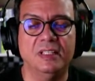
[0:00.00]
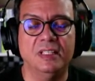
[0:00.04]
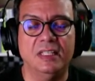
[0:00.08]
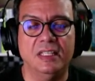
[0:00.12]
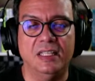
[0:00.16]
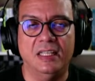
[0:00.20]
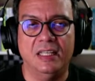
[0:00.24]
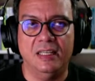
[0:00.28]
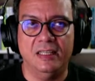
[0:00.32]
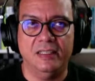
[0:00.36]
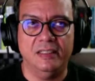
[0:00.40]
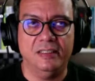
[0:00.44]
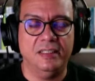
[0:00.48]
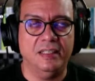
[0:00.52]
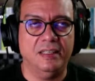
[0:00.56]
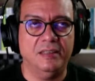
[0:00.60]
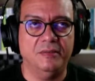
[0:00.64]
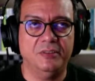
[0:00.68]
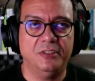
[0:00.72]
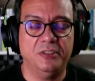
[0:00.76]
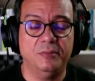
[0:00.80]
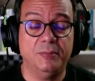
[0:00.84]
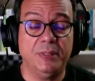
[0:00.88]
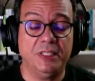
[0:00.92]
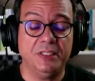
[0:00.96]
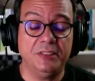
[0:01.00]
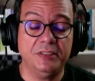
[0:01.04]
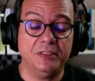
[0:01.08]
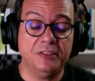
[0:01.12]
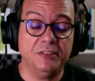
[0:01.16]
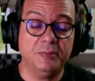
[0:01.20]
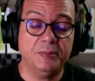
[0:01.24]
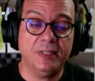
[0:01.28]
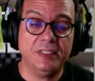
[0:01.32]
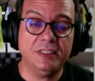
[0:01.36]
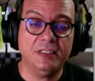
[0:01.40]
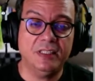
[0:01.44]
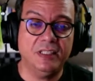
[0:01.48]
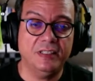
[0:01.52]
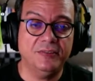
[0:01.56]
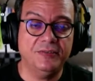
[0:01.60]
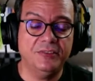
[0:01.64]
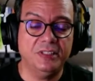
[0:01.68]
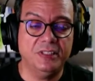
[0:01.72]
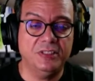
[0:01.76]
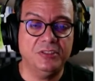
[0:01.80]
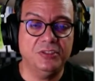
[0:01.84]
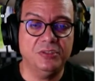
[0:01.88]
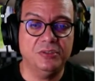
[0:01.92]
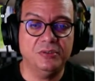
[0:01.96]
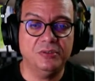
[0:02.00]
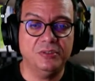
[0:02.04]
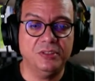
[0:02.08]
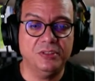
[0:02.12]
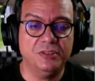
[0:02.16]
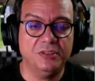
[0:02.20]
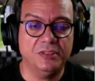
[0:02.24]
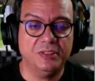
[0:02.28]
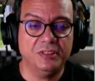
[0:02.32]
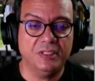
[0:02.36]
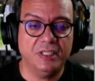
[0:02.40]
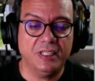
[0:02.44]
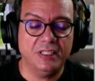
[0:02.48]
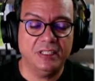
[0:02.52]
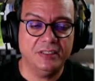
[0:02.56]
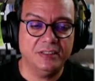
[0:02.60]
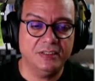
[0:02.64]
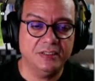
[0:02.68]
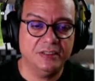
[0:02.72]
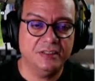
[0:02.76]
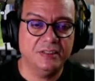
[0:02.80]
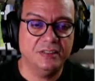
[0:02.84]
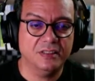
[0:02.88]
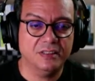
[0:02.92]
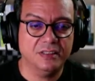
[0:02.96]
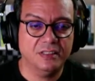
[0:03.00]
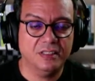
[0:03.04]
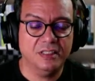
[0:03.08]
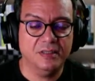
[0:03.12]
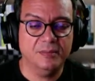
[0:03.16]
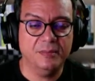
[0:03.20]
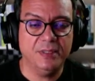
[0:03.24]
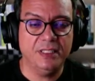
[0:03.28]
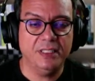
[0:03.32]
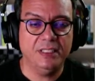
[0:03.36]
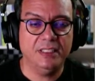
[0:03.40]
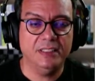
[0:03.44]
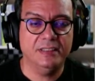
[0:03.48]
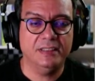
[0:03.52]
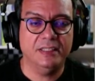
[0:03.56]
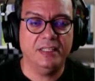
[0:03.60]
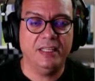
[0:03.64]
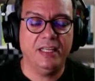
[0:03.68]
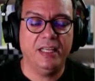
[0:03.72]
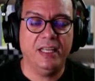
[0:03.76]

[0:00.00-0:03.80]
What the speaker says: especially I've seen junior designers come in and say,